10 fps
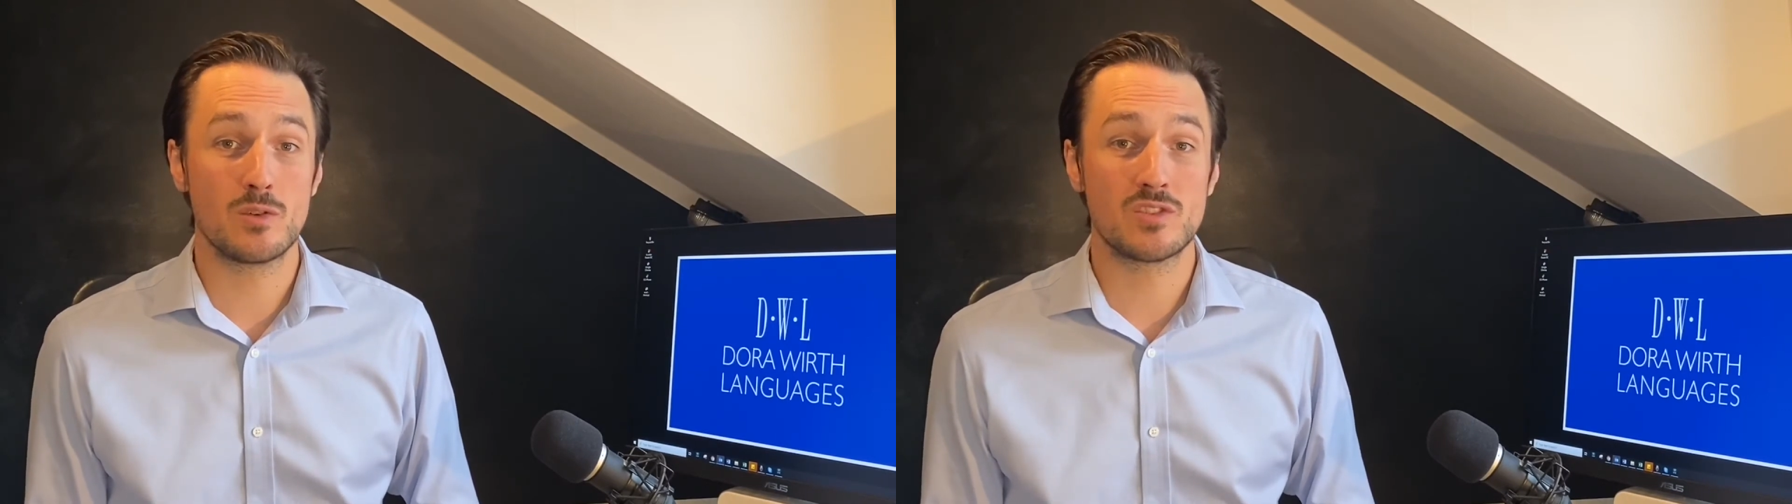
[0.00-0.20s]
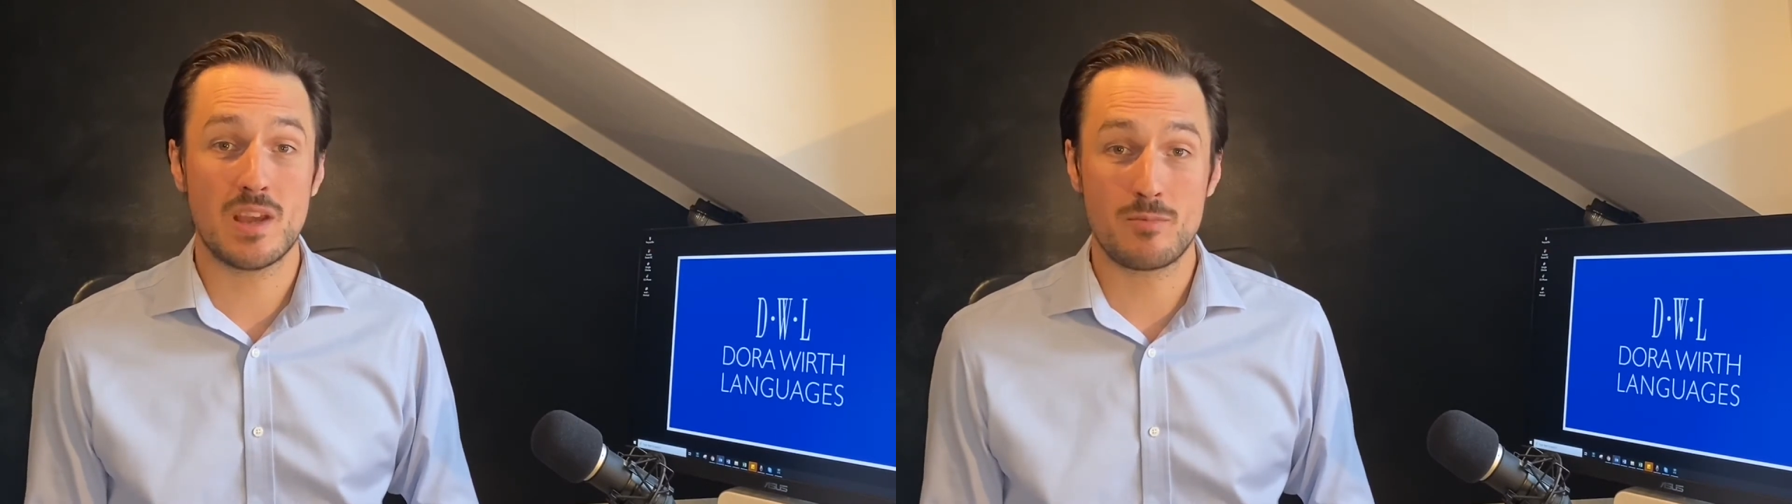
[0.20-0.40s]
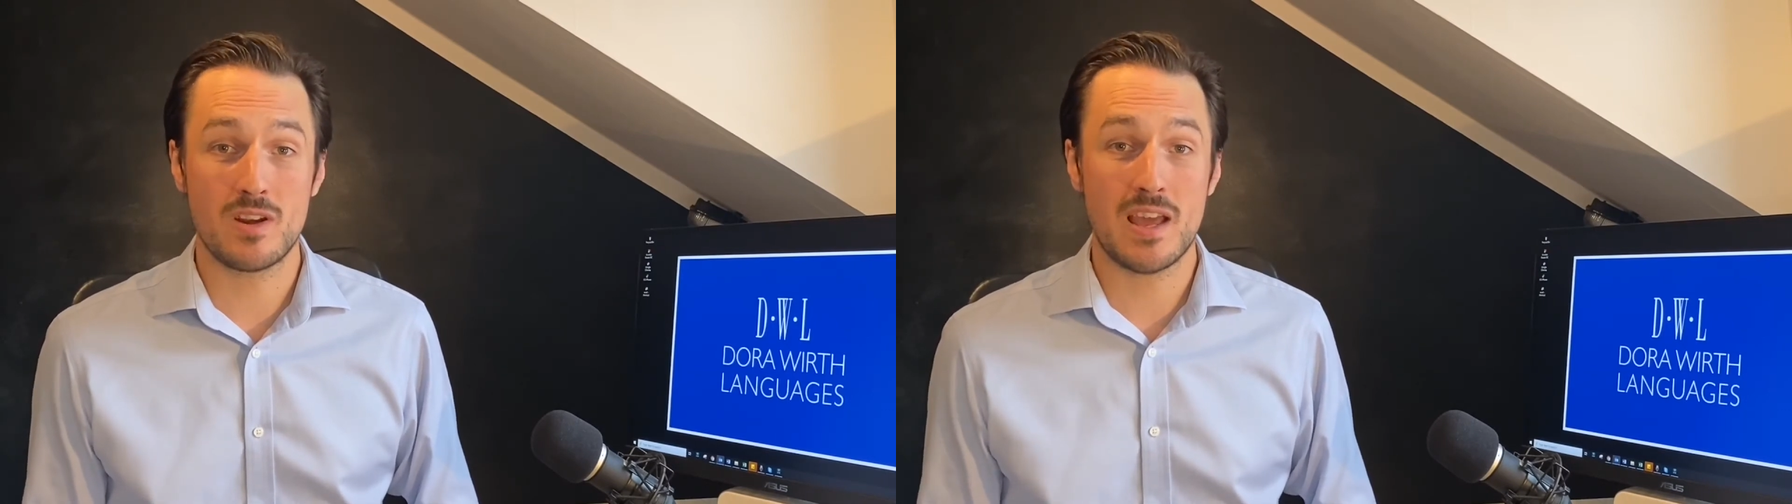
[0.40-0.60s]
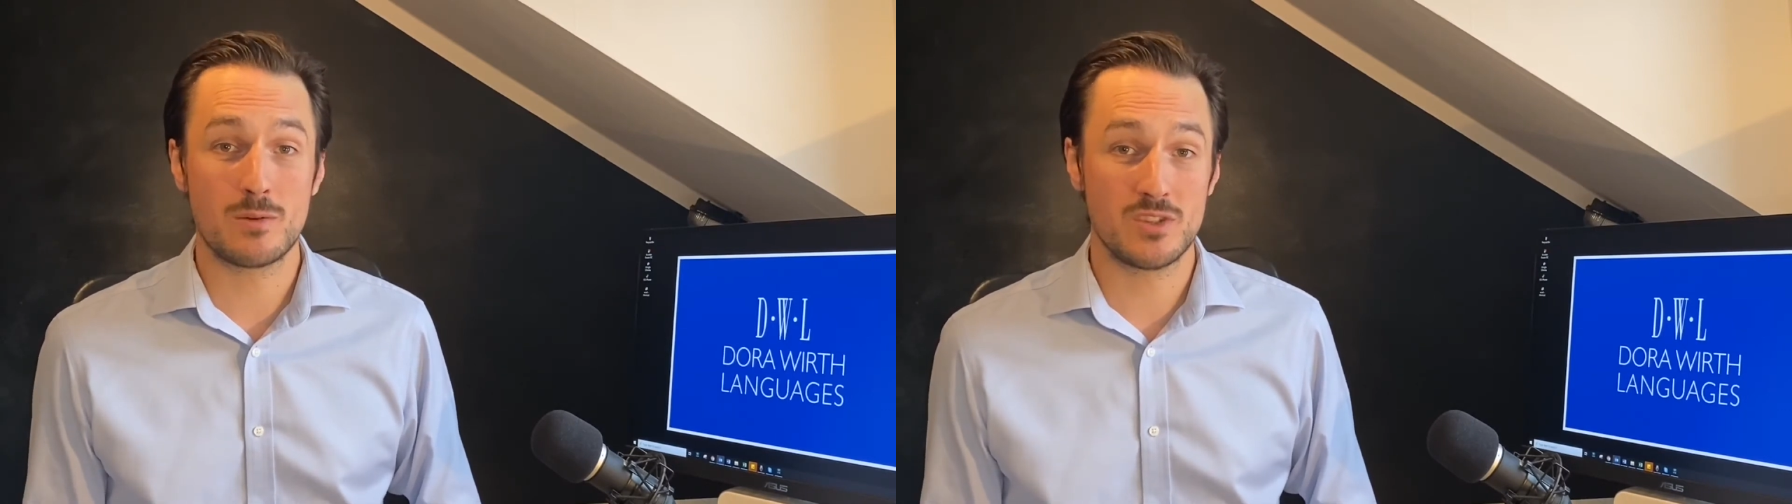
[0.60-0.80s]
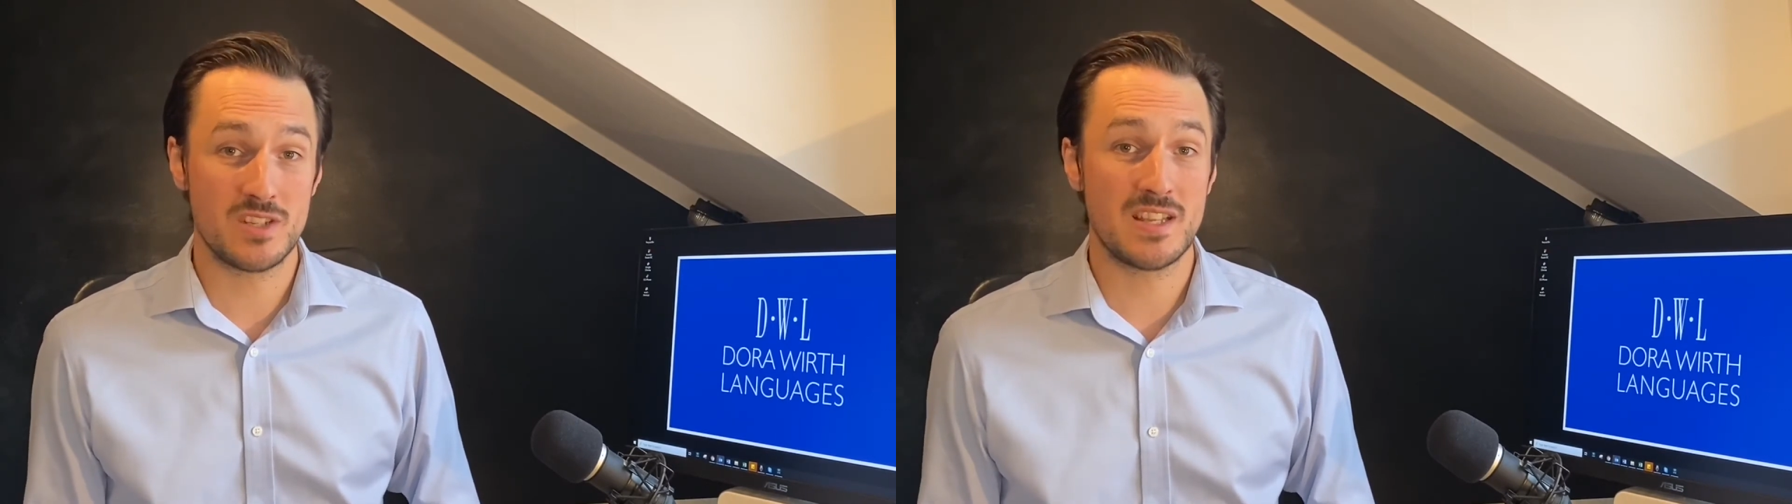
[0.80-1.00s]
separate
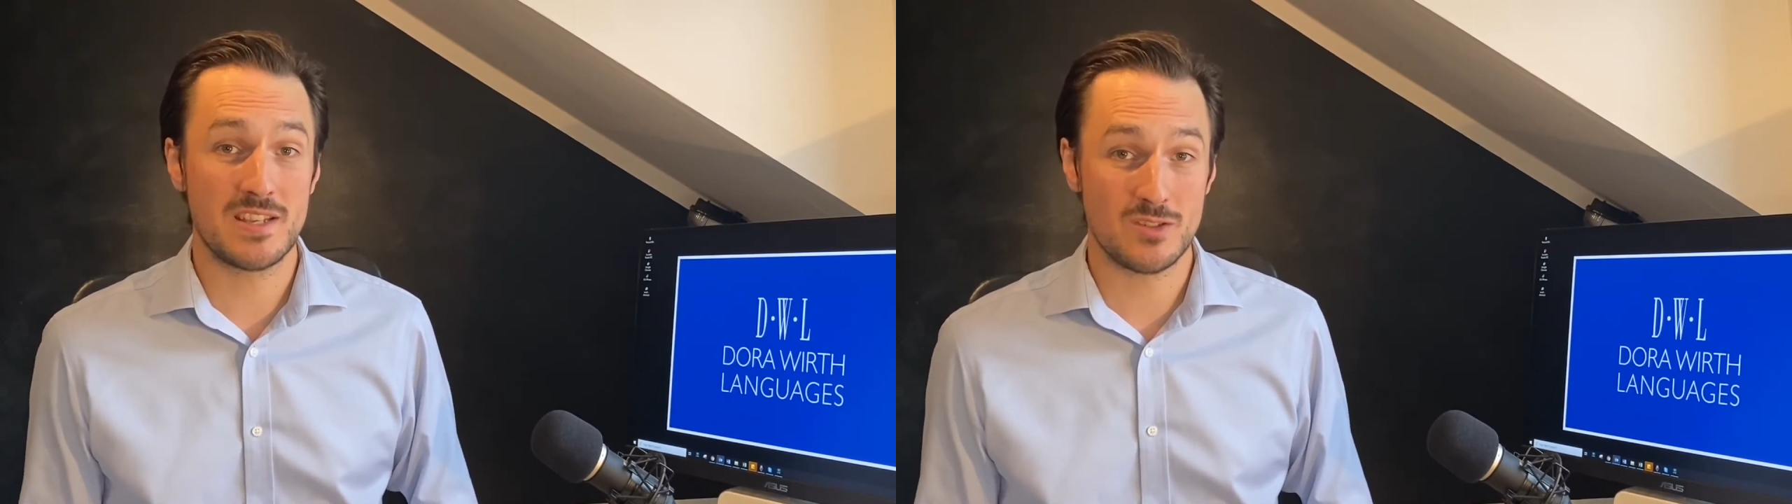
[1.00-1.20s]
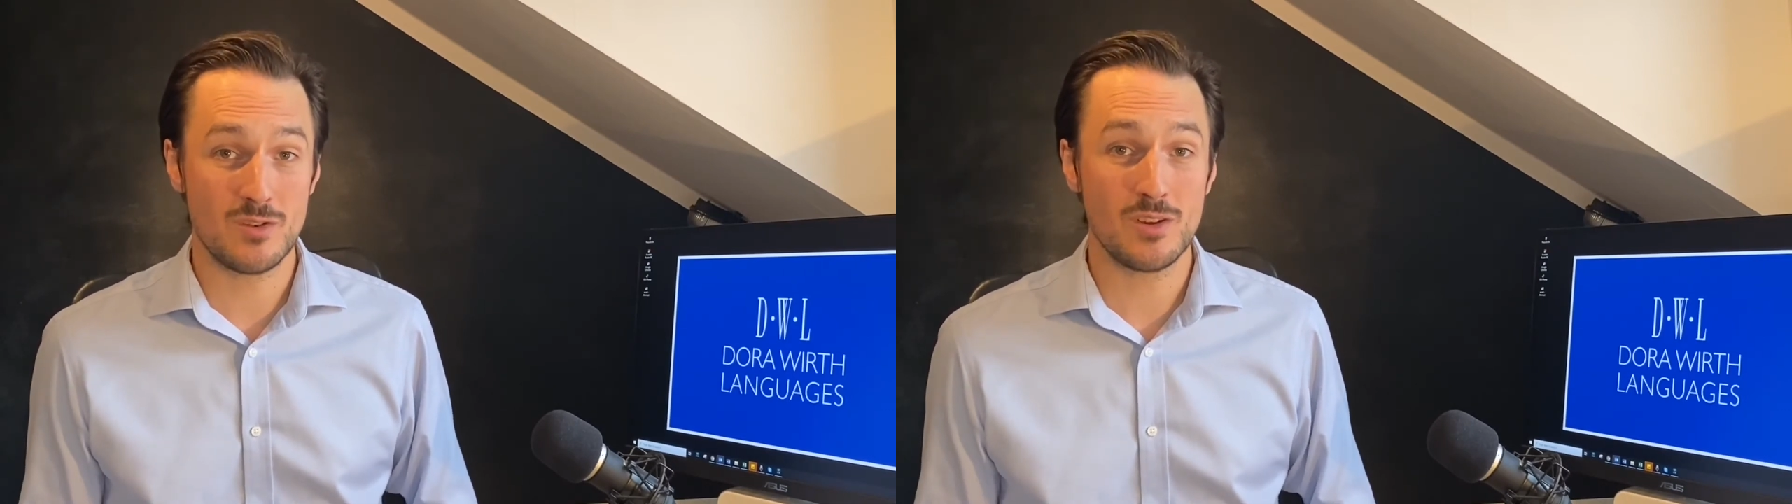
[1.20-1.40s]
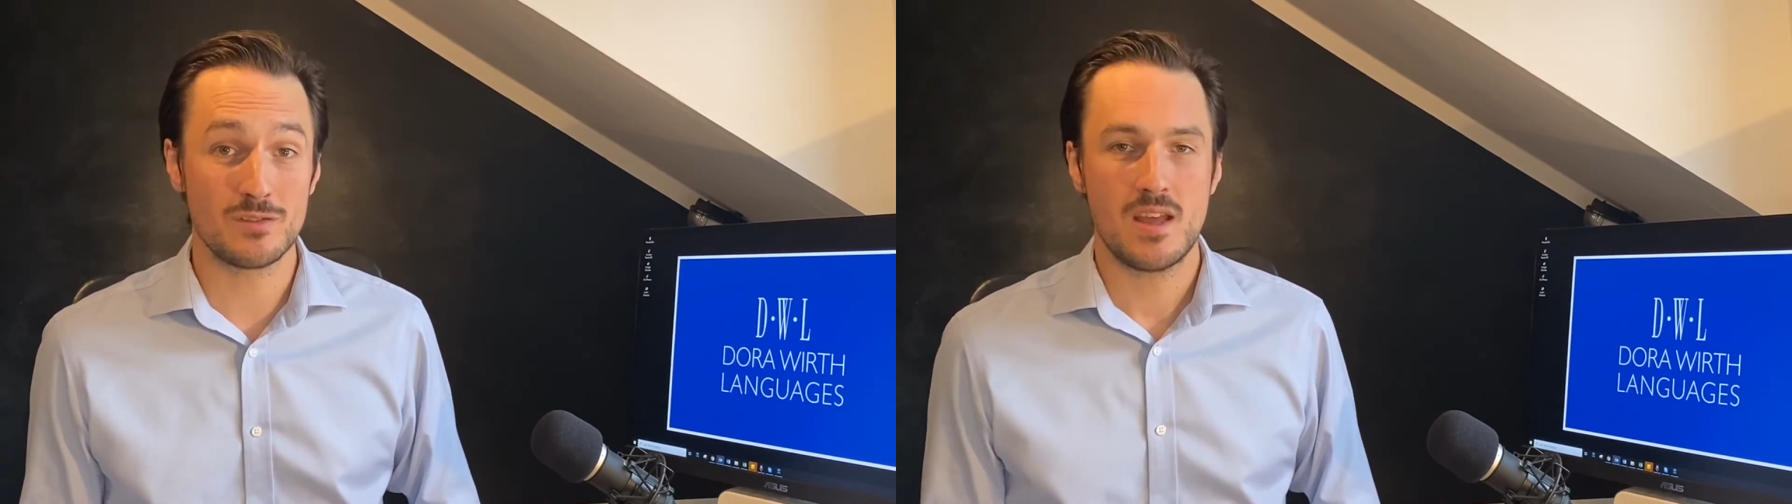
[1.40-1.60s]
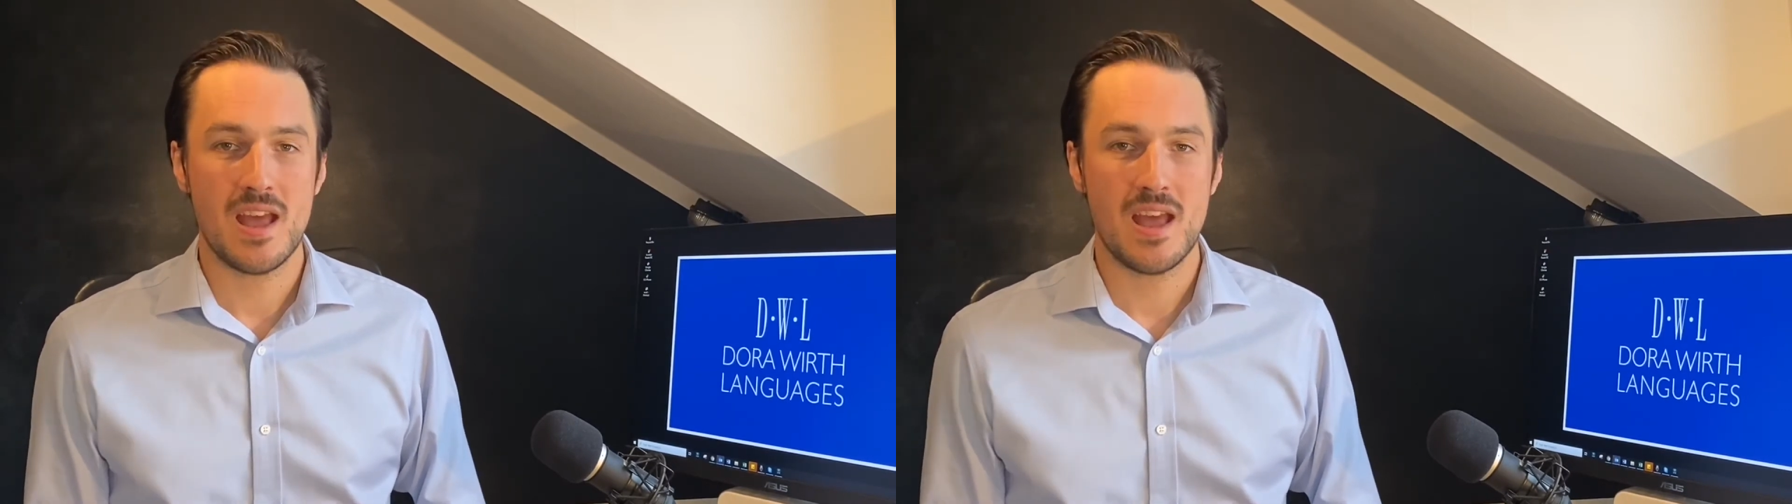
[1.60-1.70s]
languages later on.